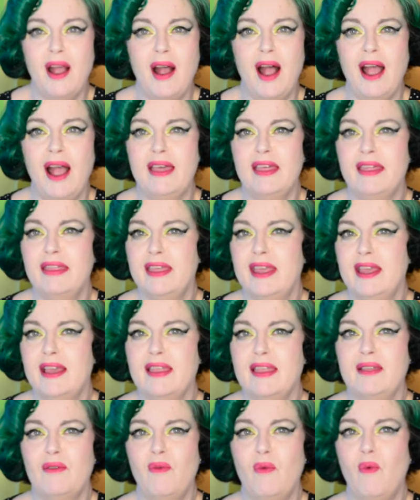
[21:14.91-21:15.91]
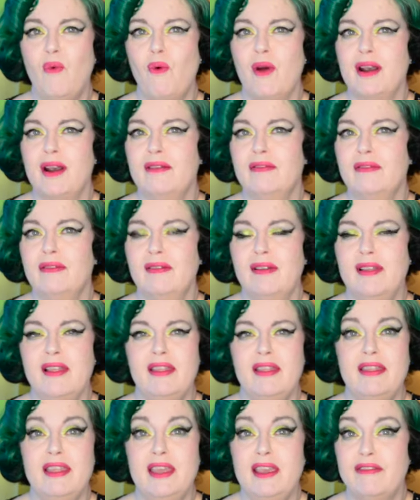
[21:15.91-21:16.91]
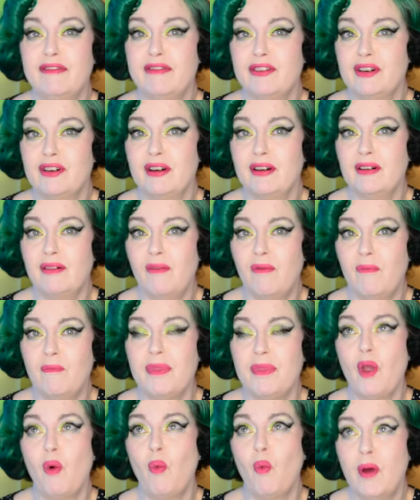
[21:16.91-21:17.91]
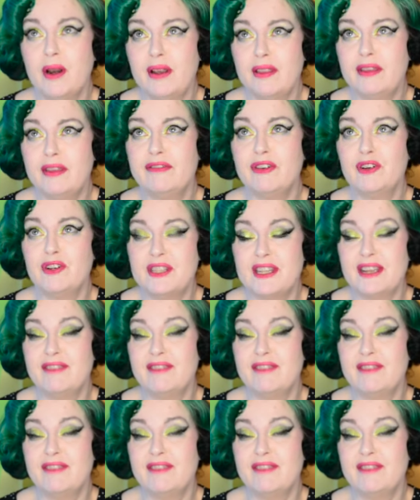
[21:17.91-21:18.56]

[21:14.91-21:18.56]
I think one of the first,